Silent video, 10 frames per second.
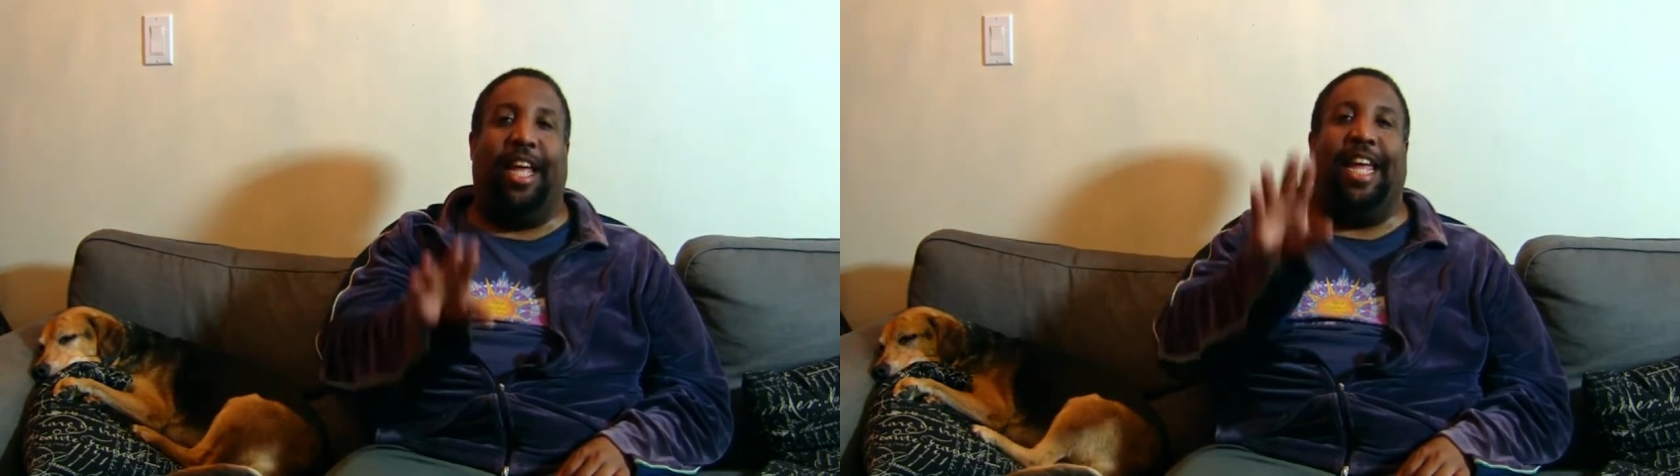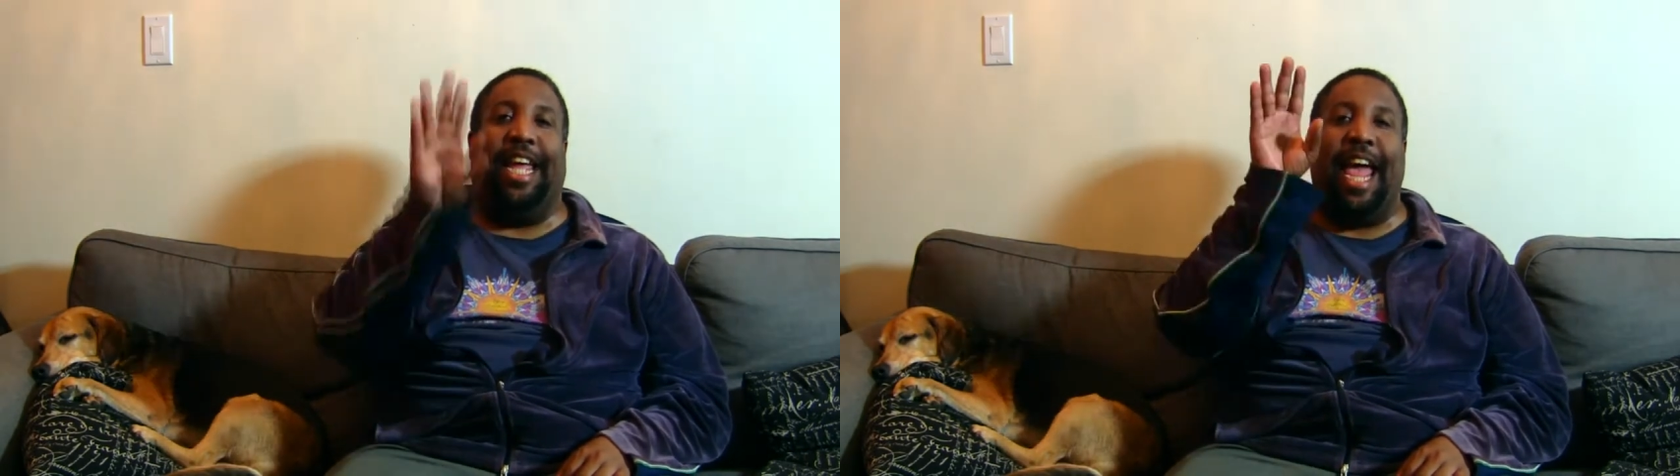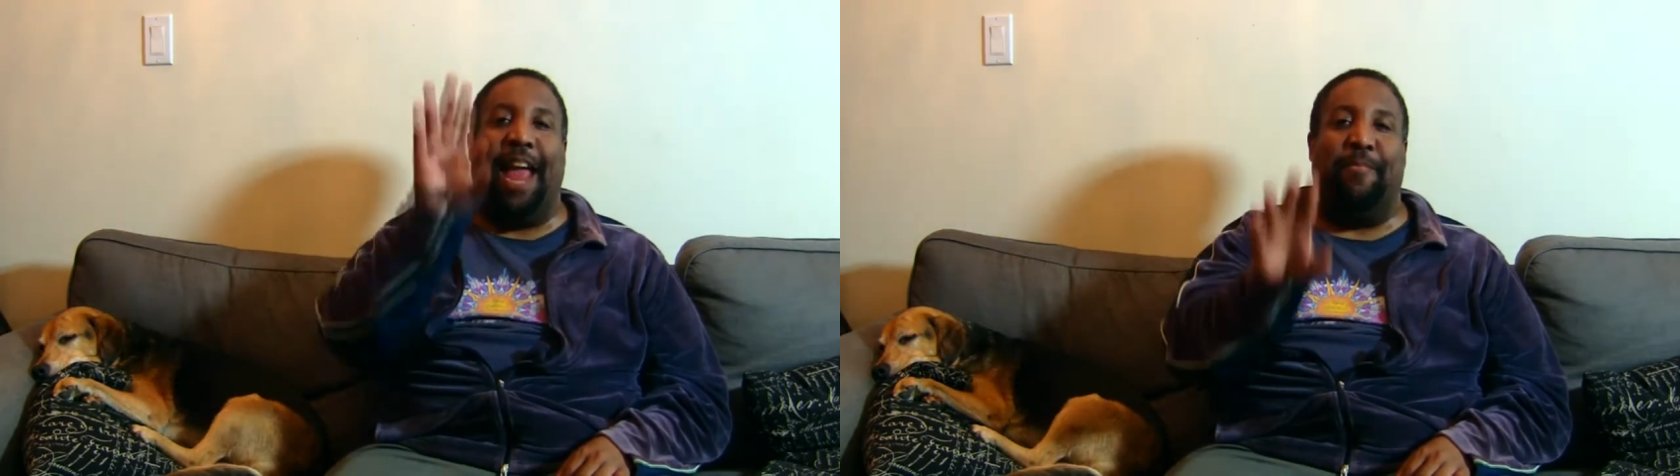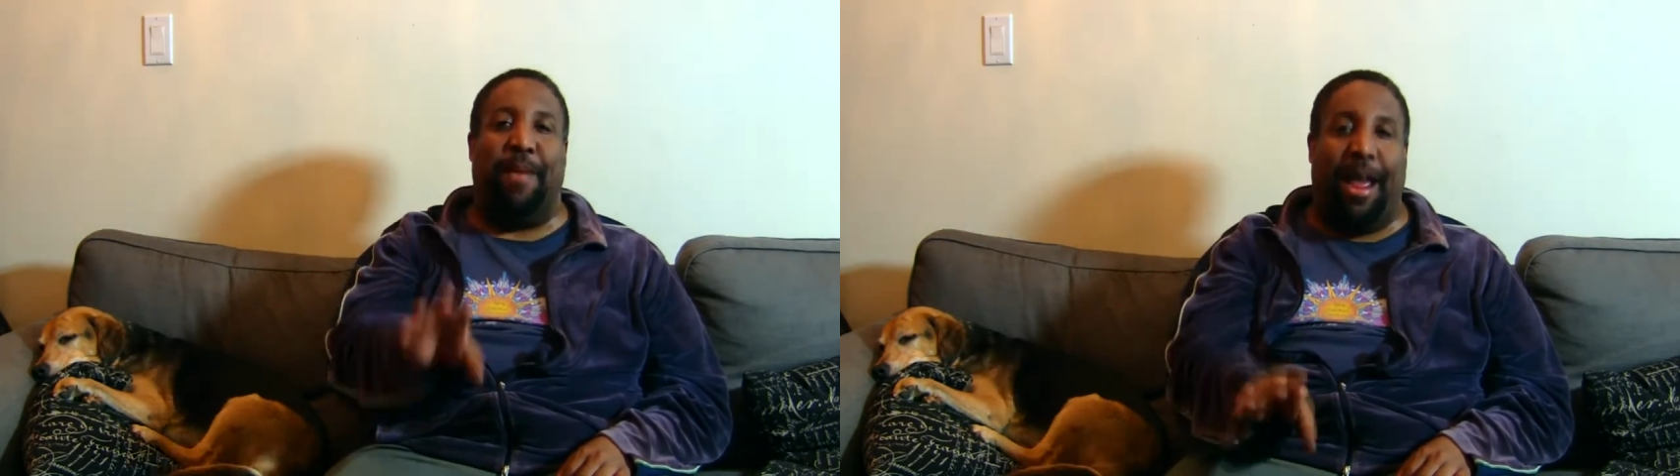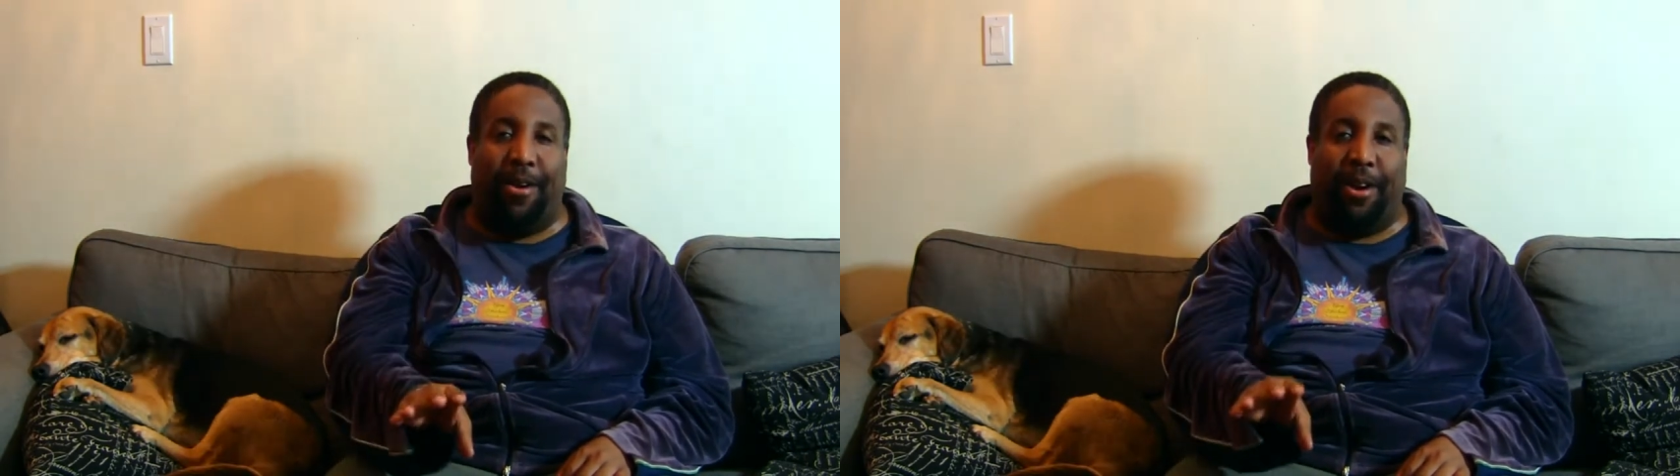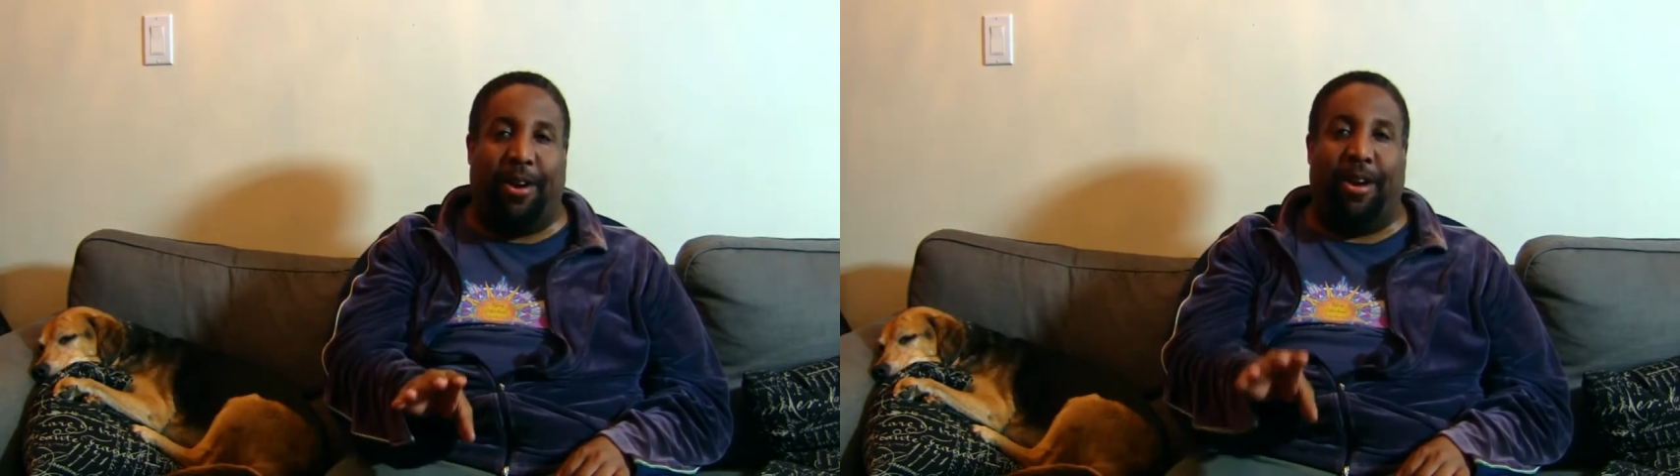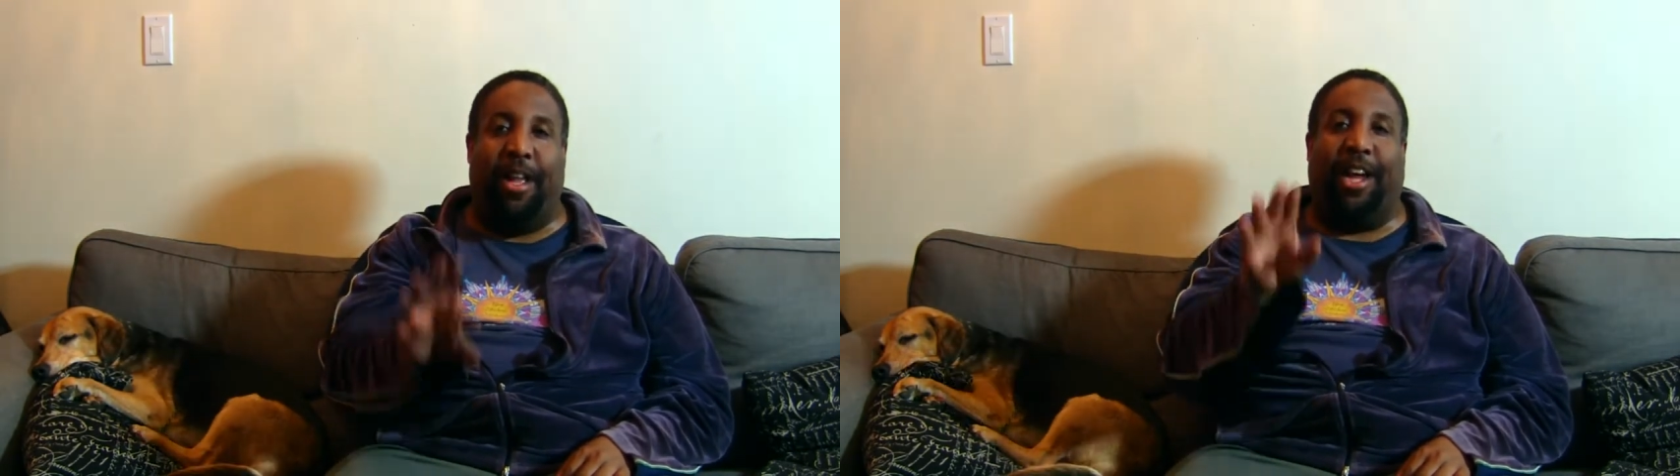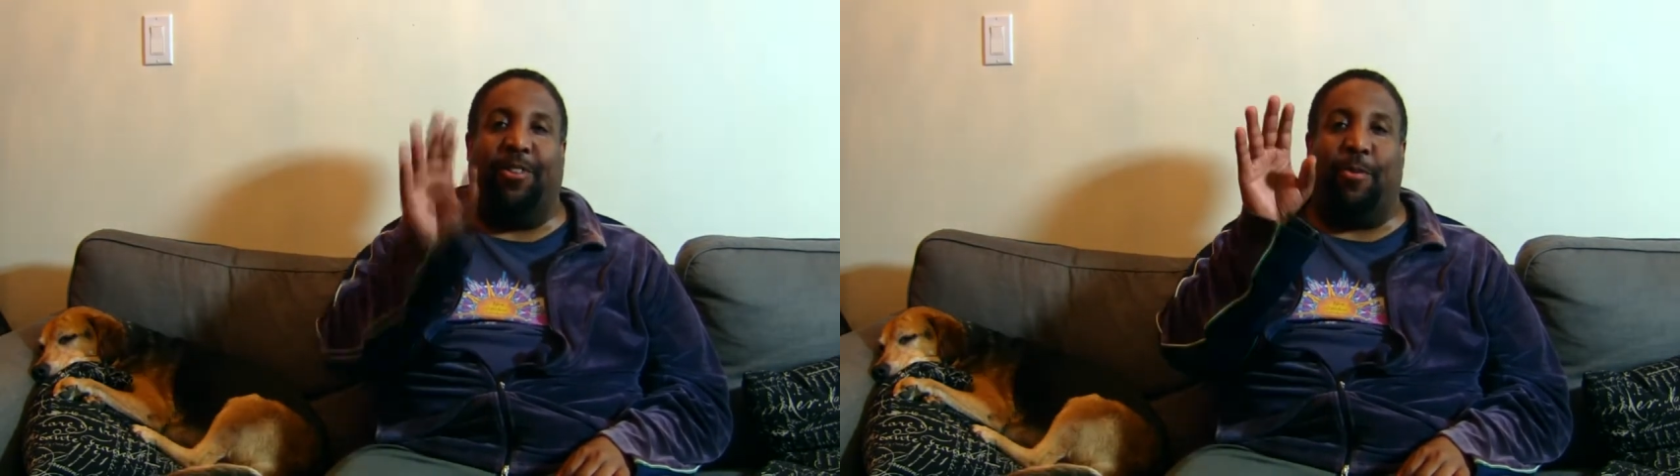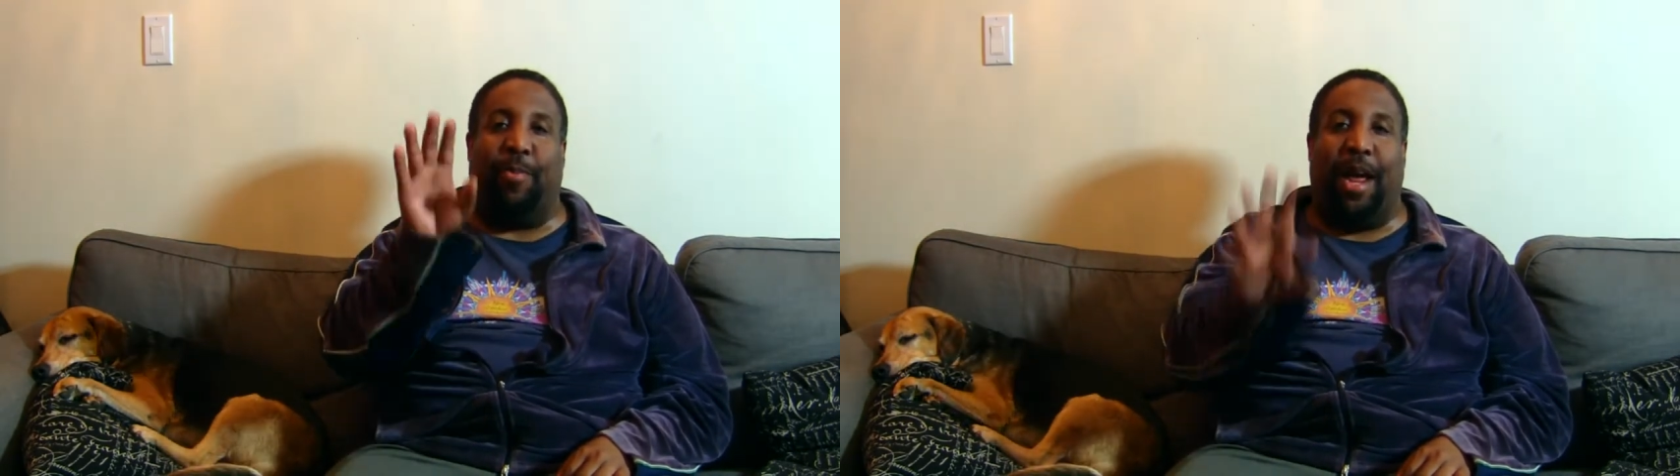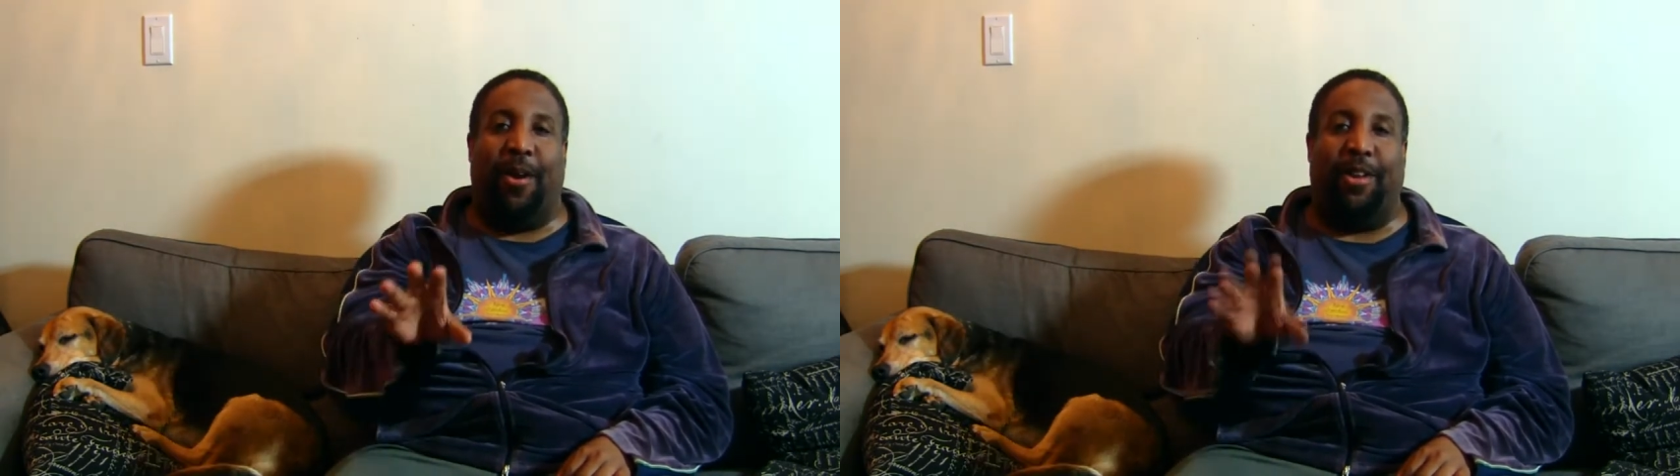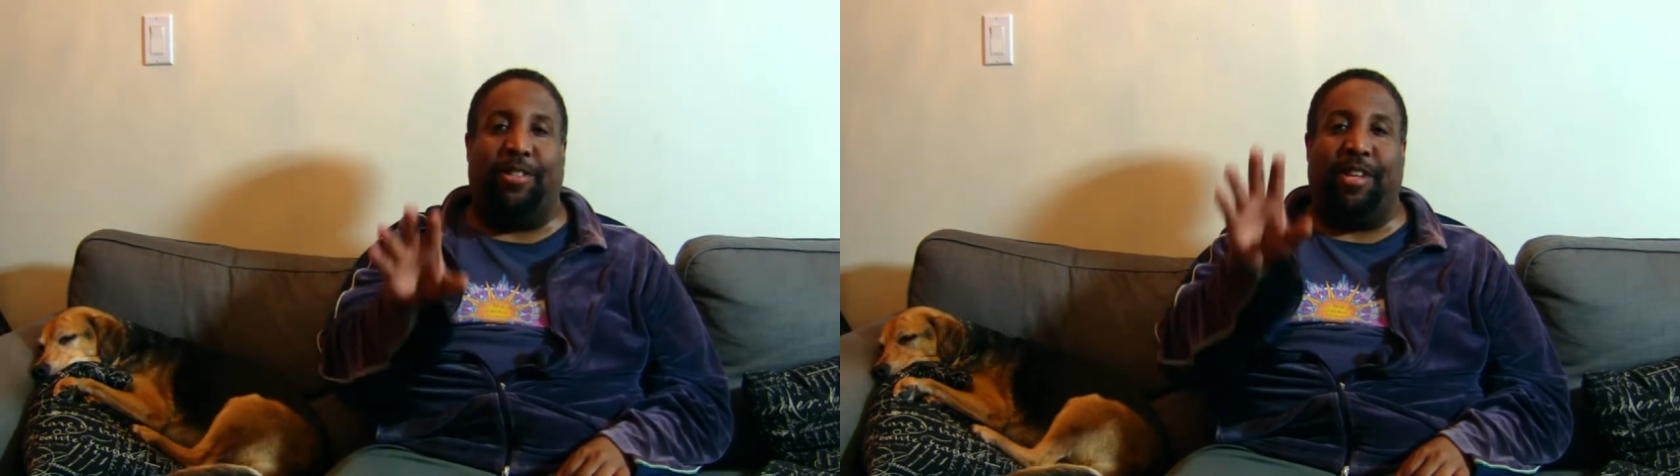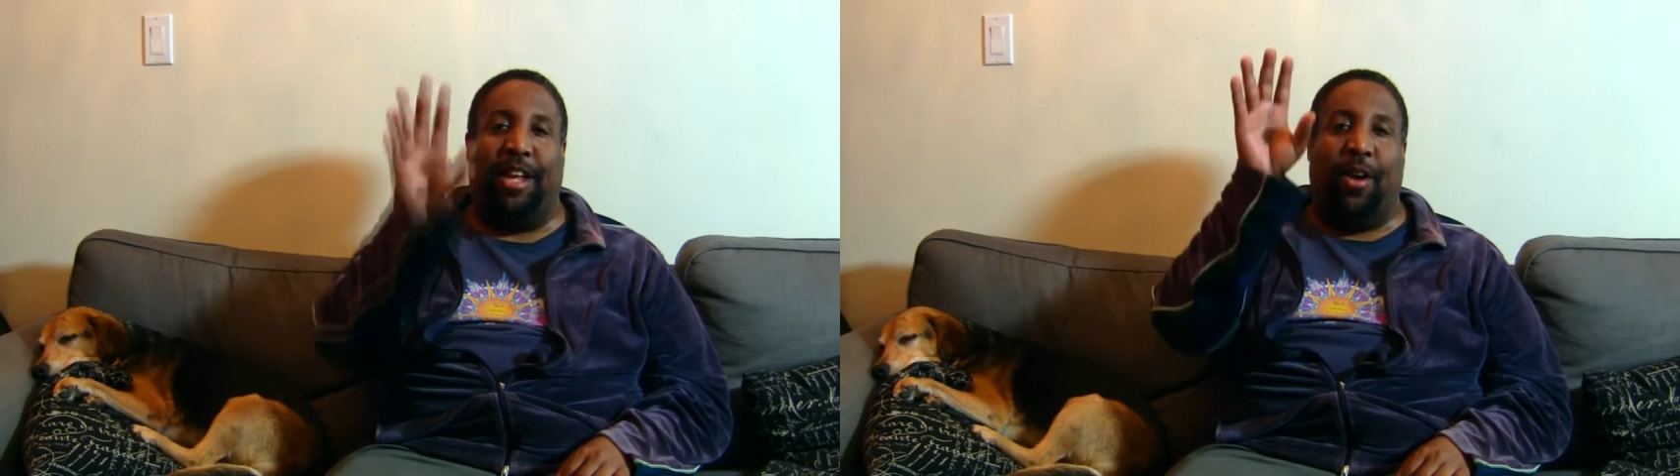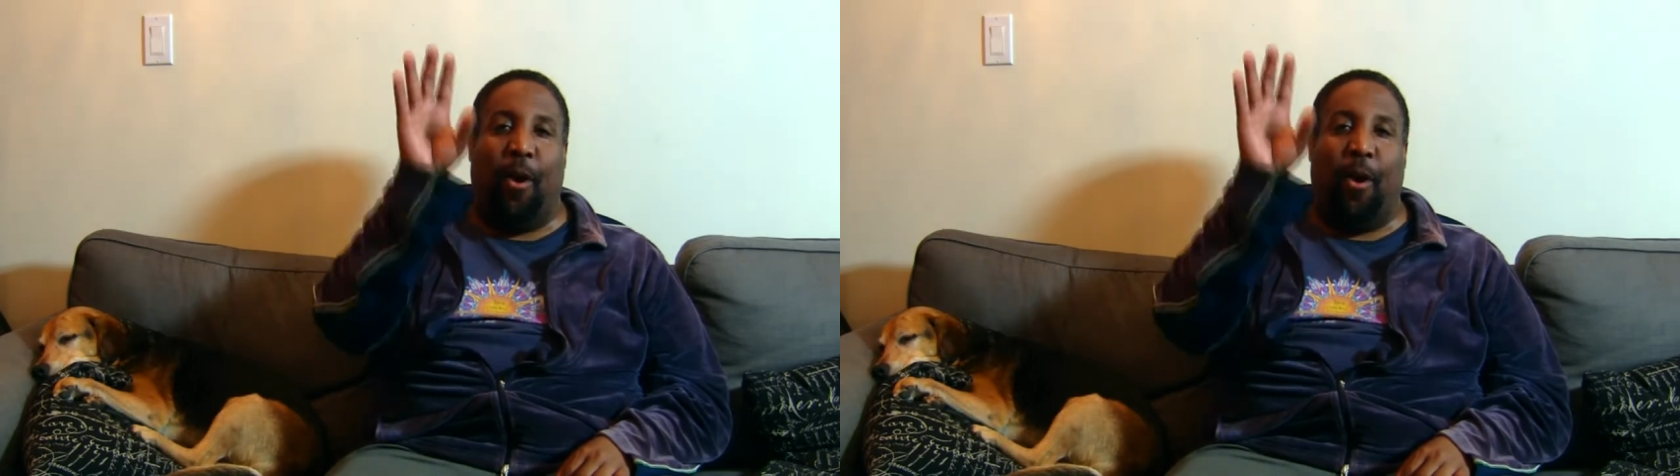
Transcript: He can't marry her because her parents